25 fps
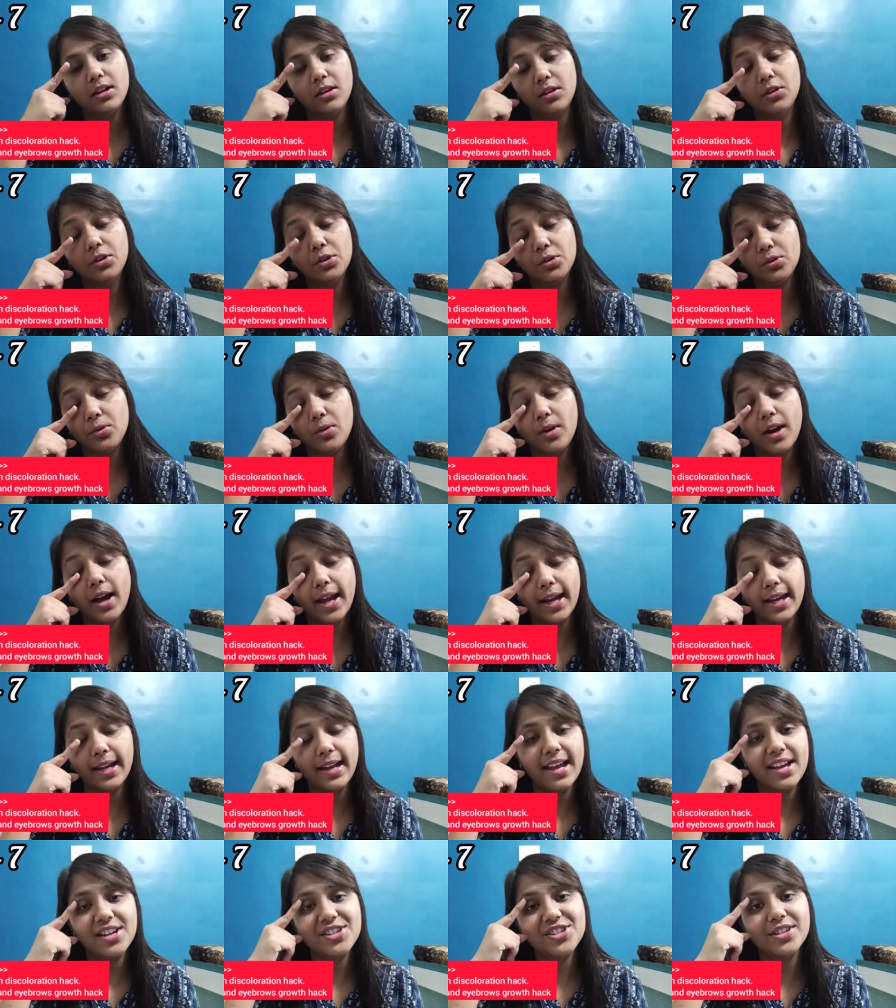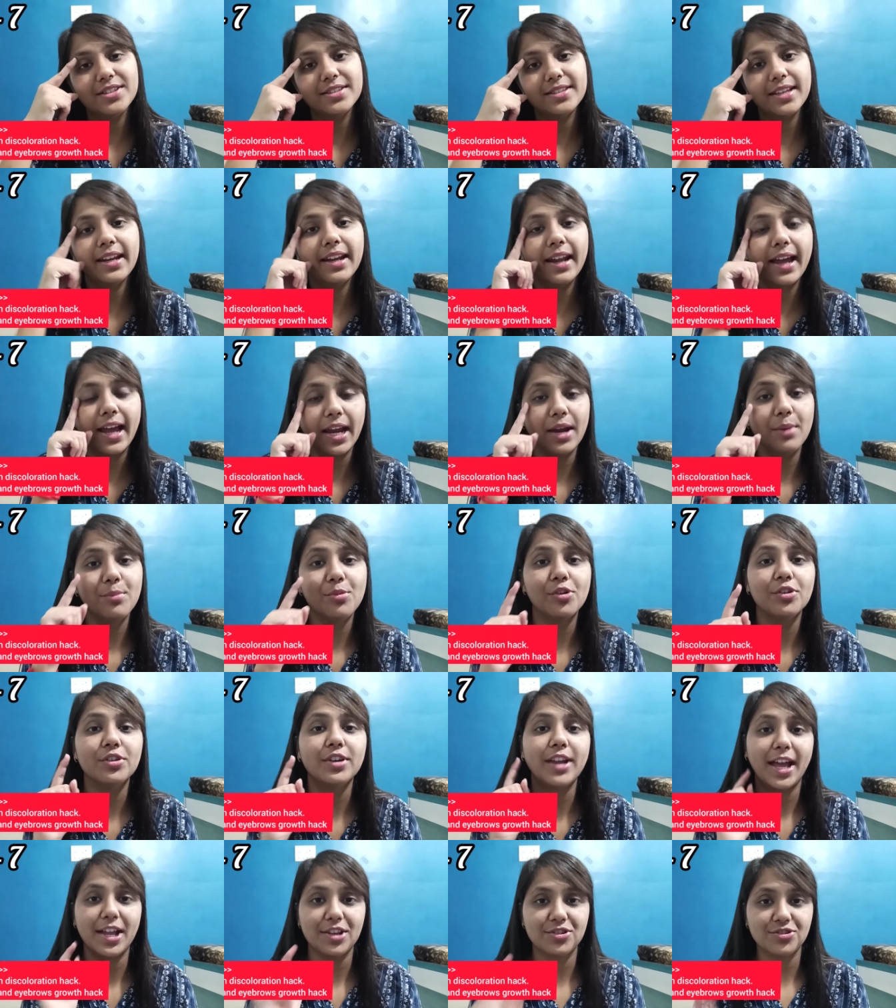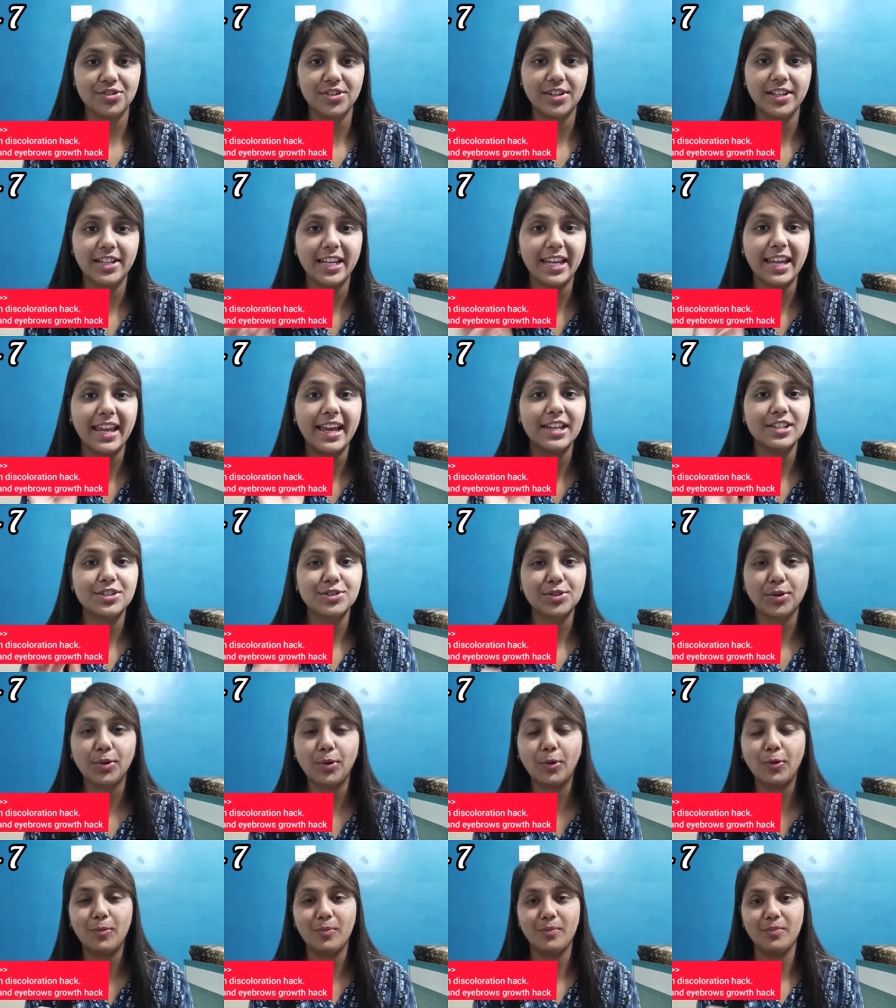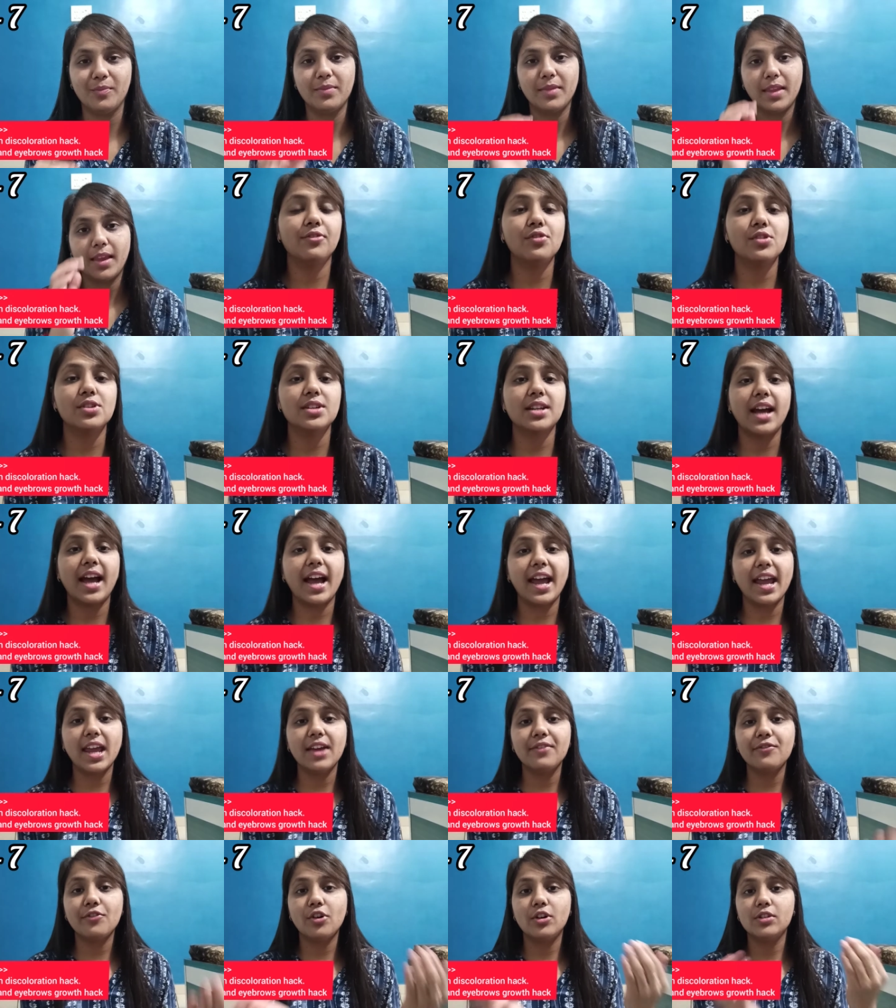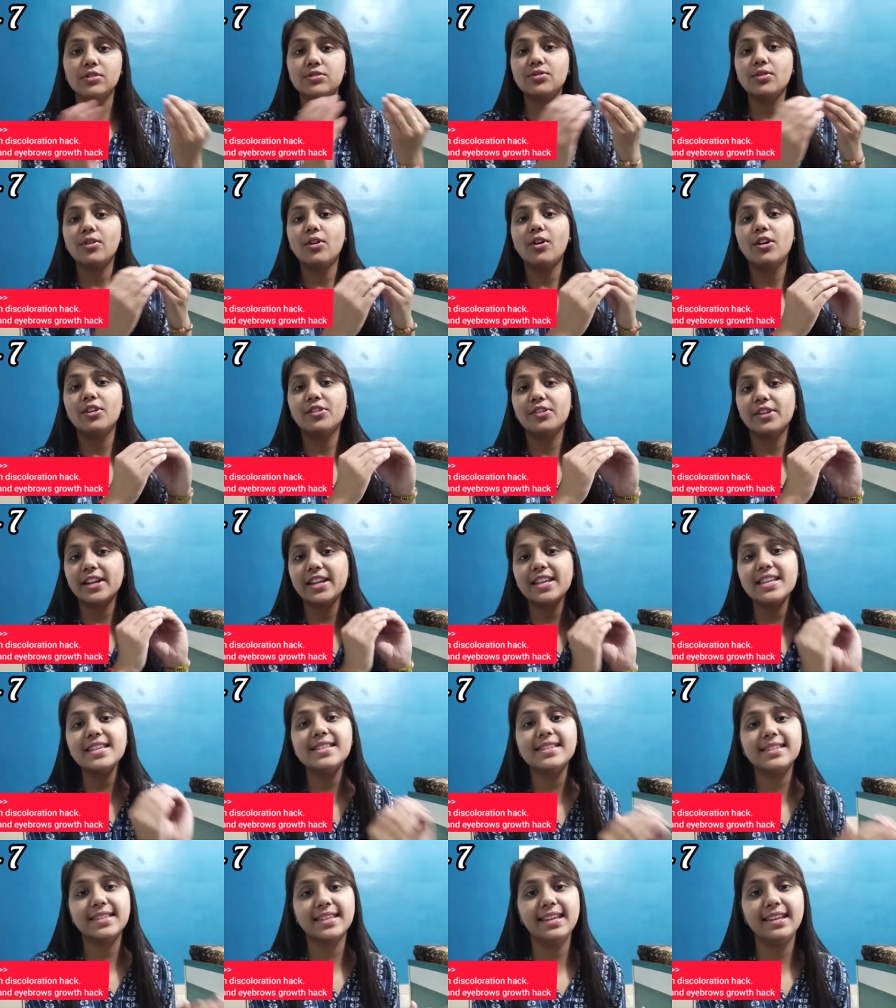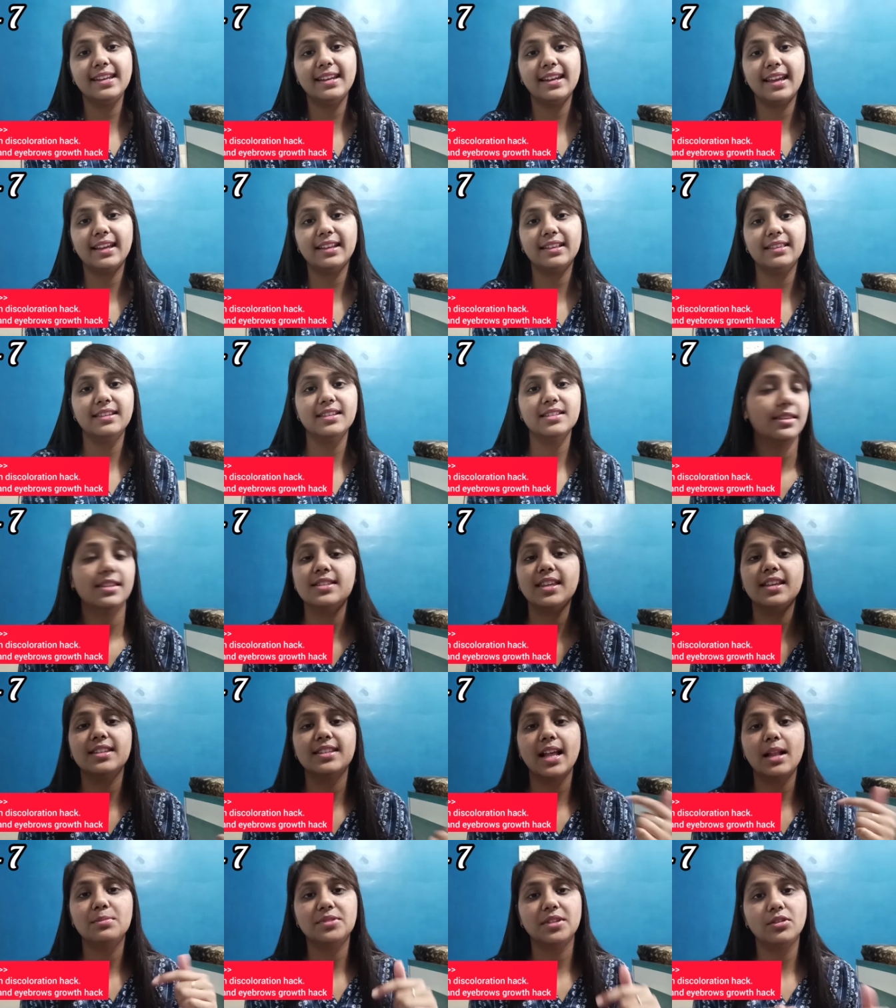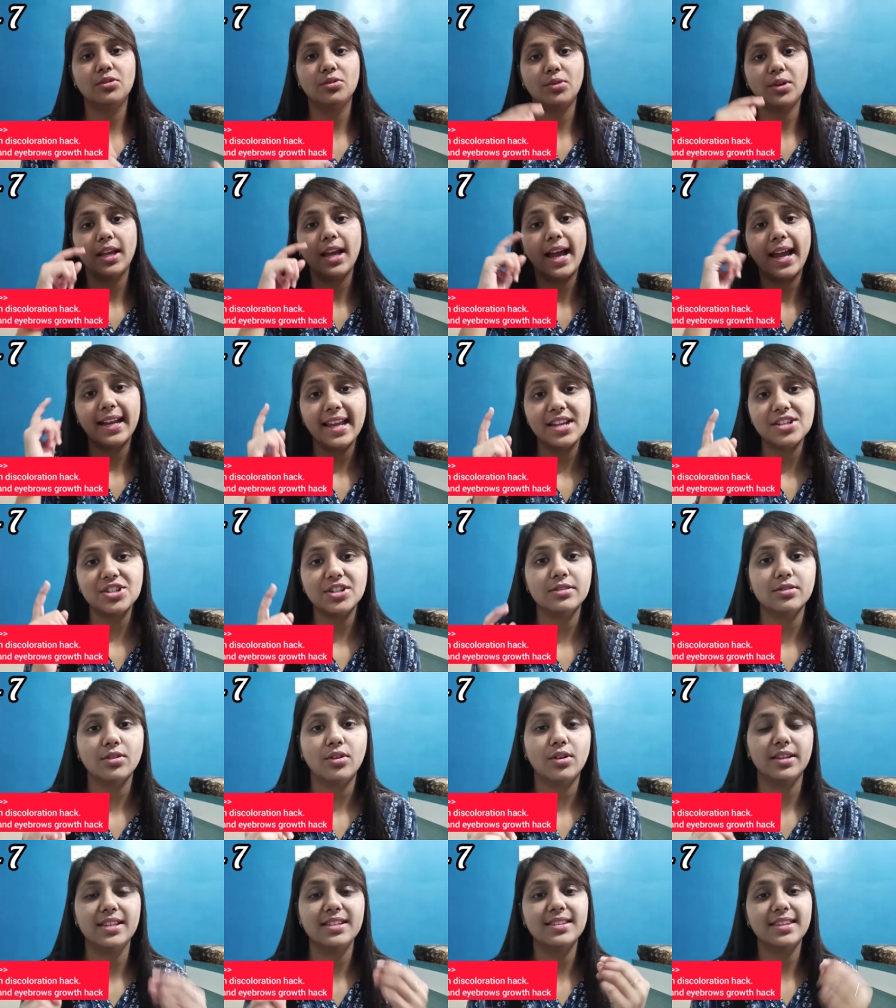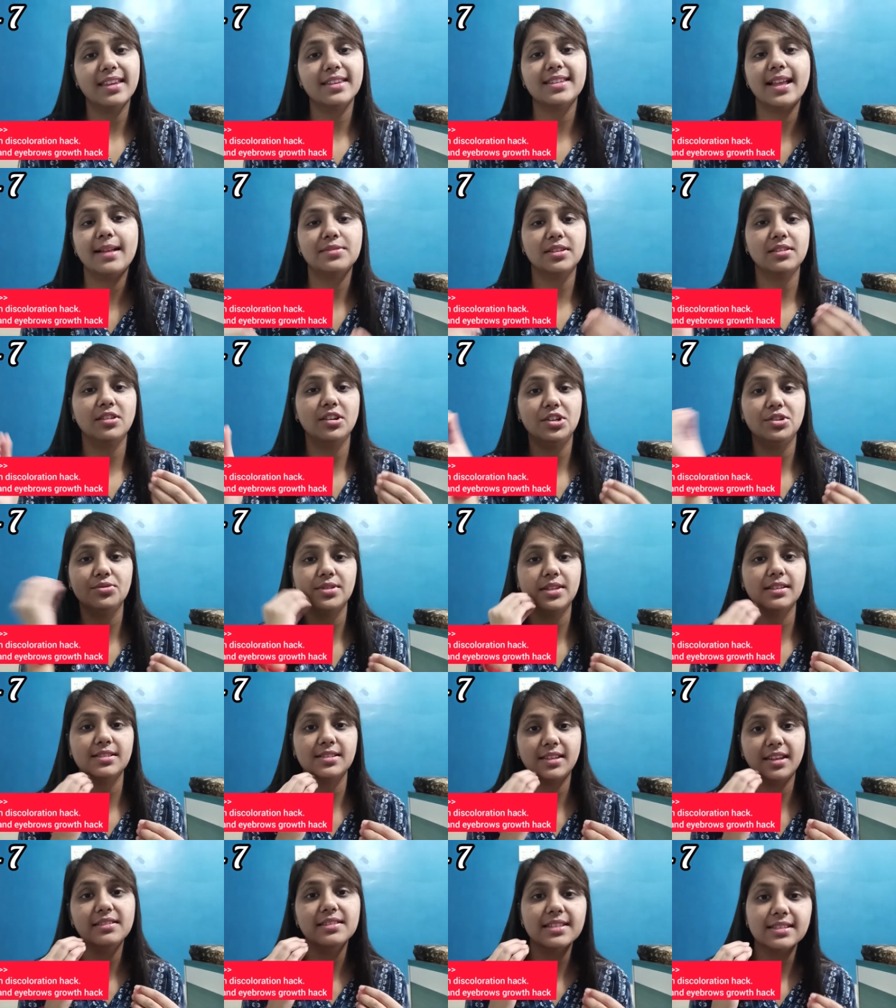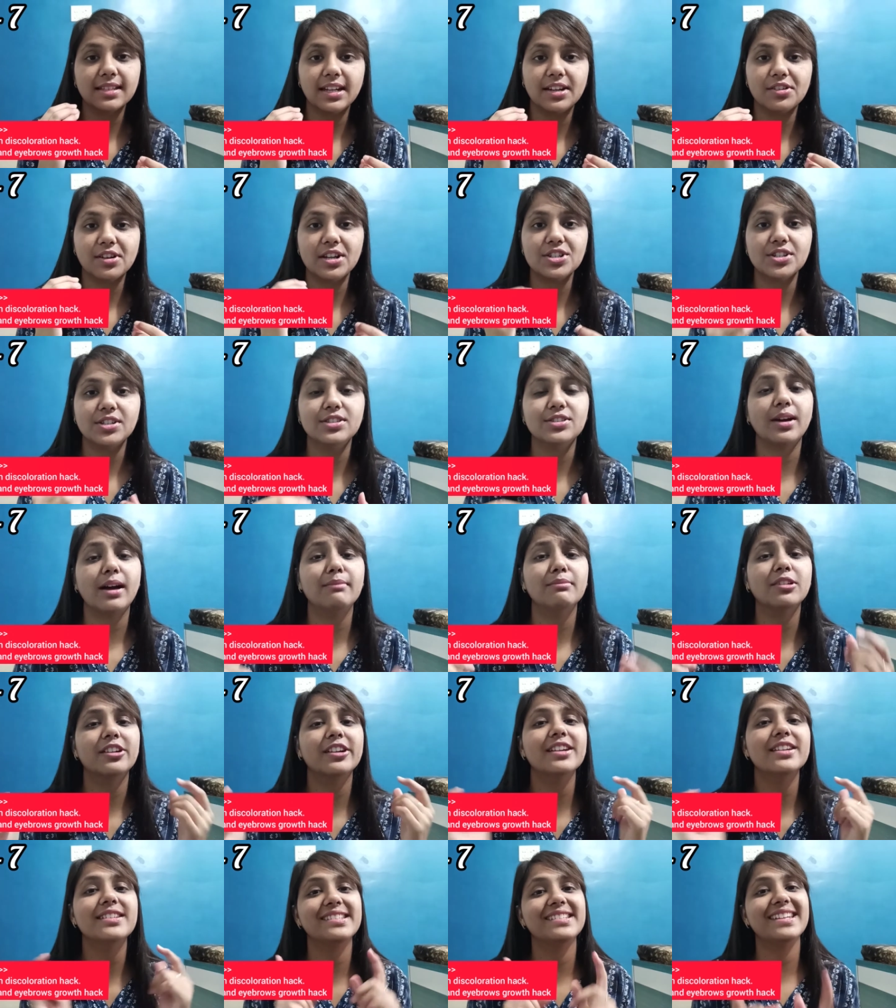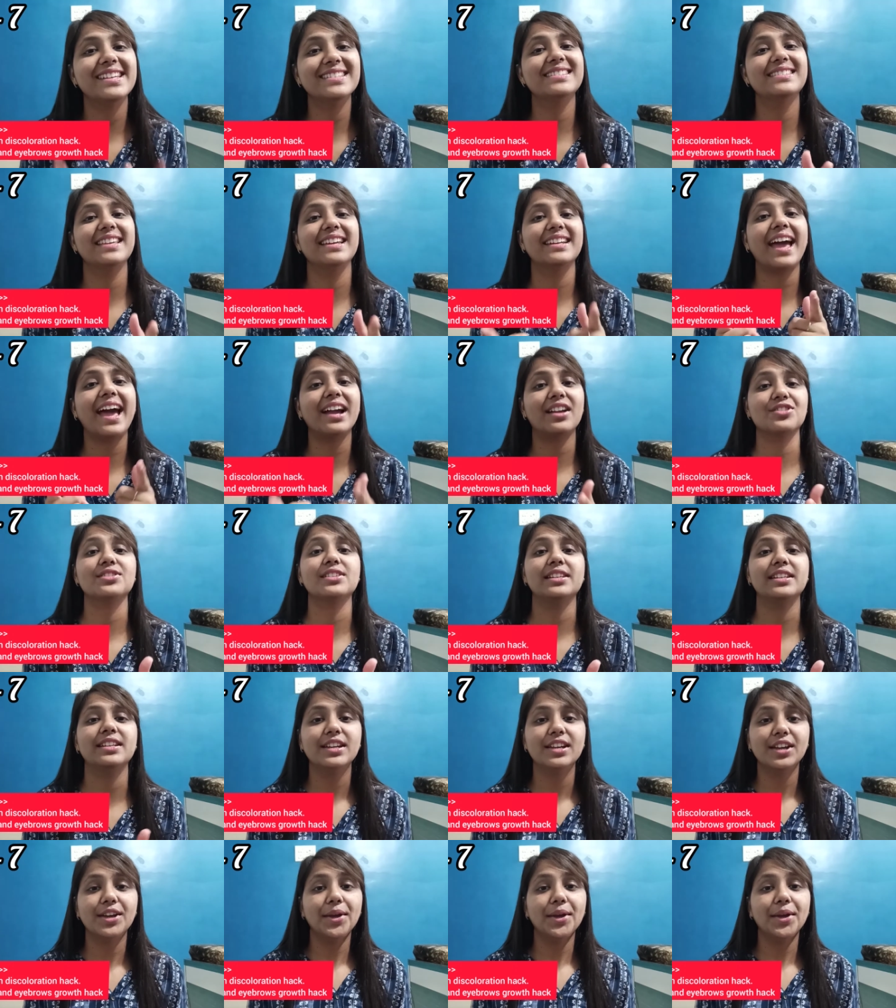grow eyelashes and eyebrow naturally at home. What I have also already seen, like this thing helps in growing eyelashes or this thing helps in reducing skin discolorations. I'm gonna test that actually.